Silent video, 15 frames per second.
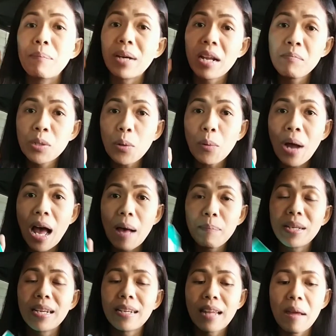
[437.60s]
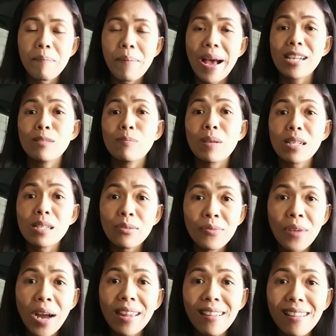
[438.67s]
But I'm so happy that I passed because
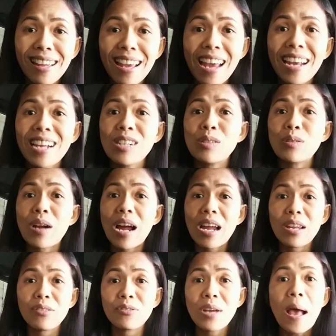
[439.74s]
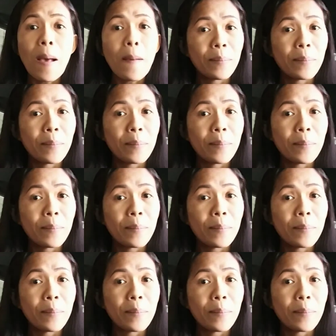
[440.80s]
finally I can drive.